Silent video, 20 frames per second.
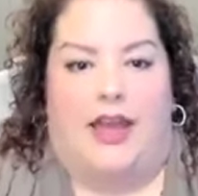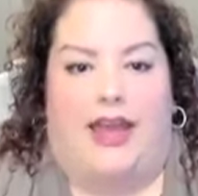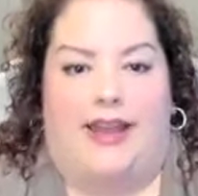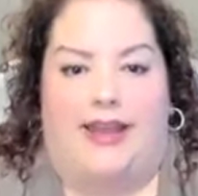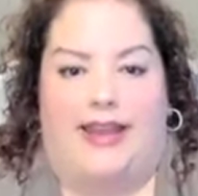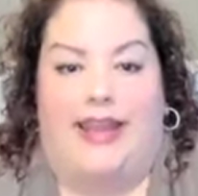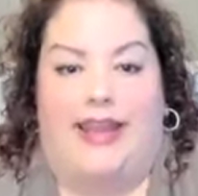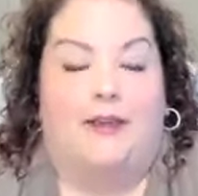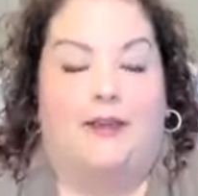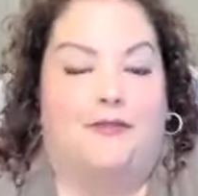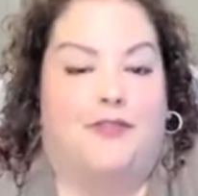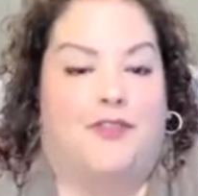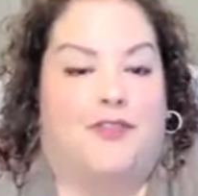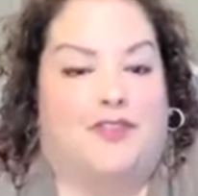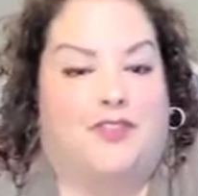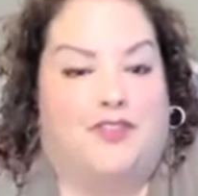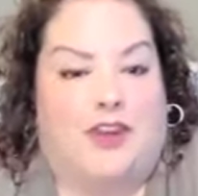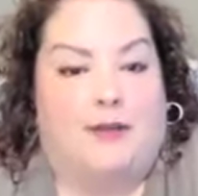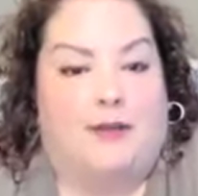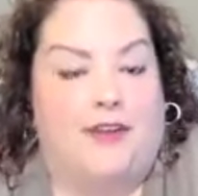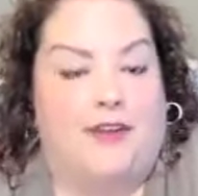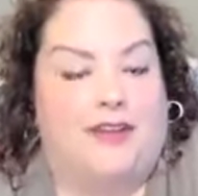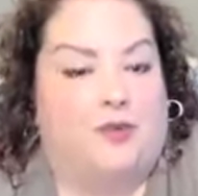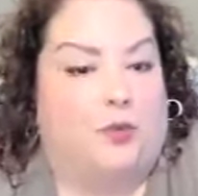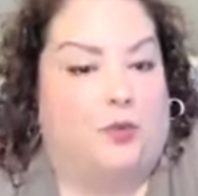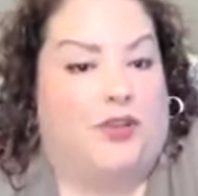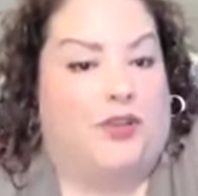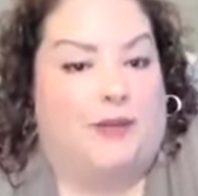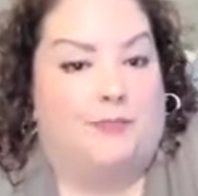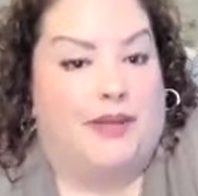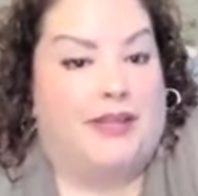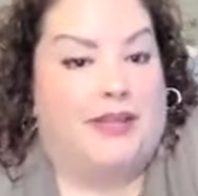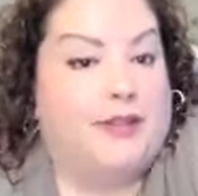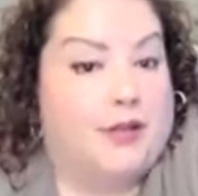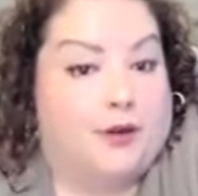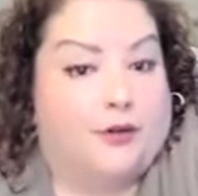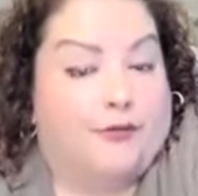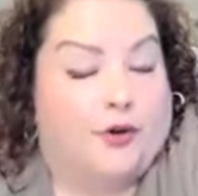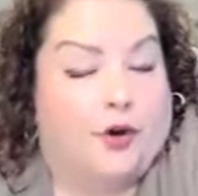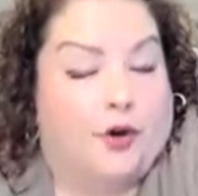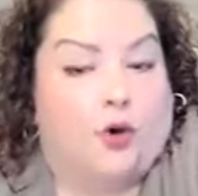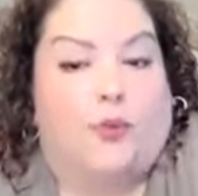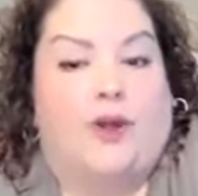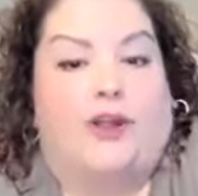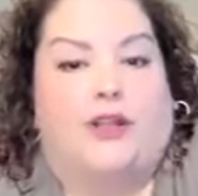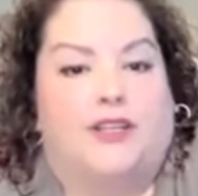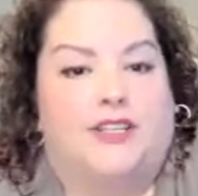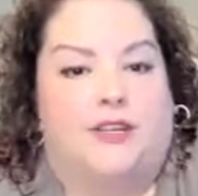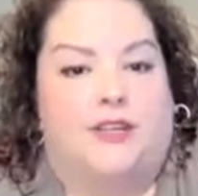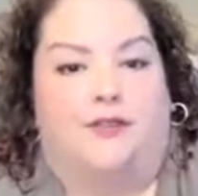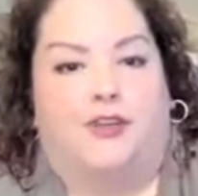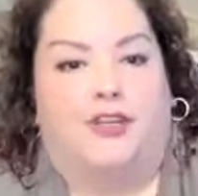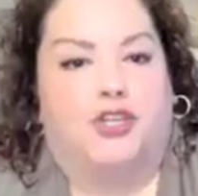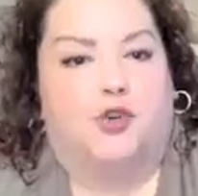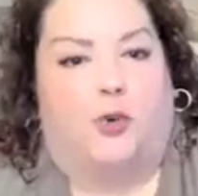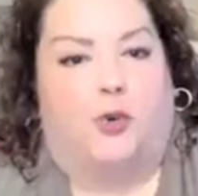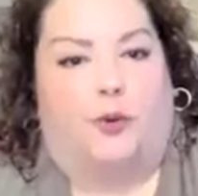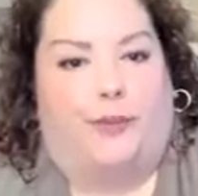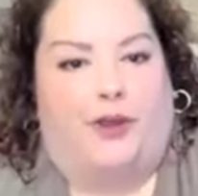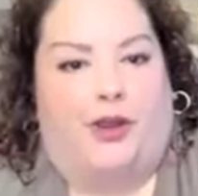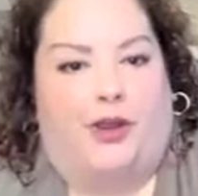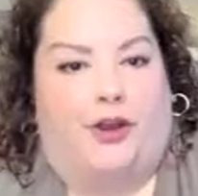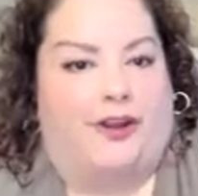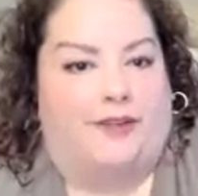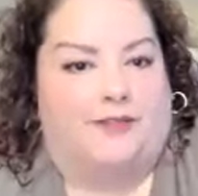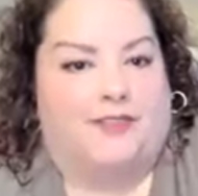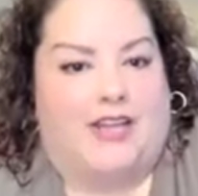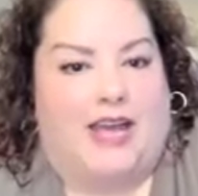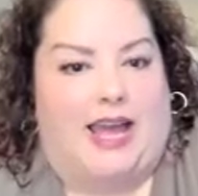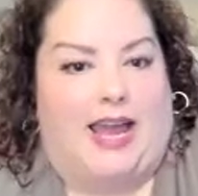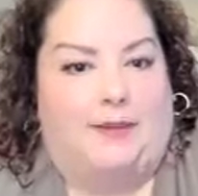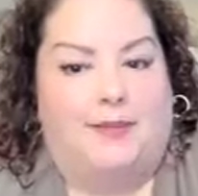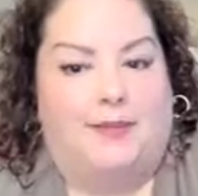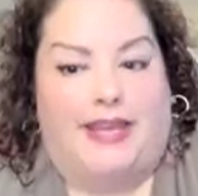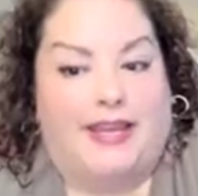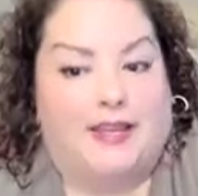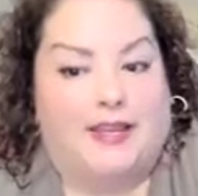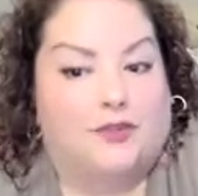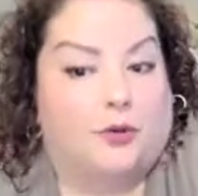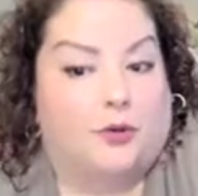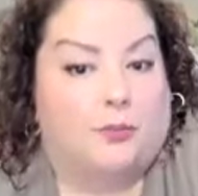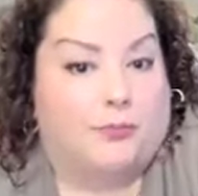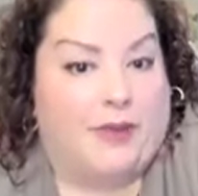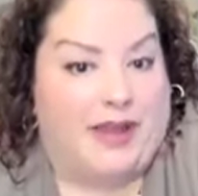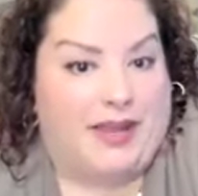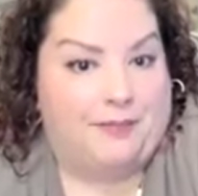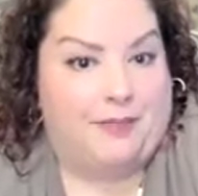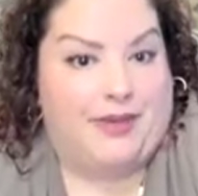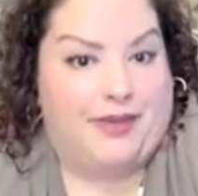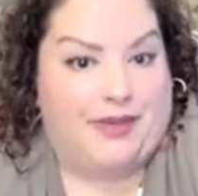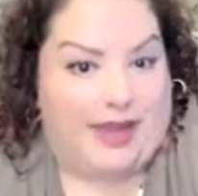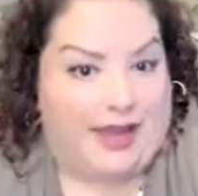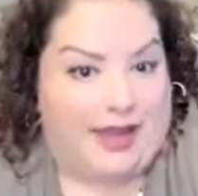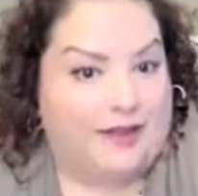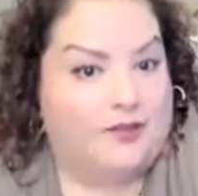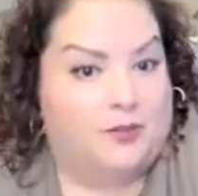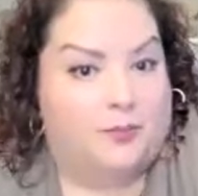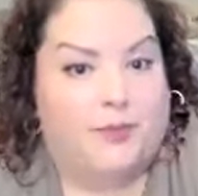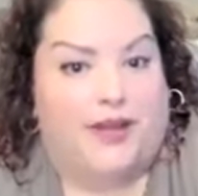And if the stuff has only been there for a relatively short period of time, the answer might be yes,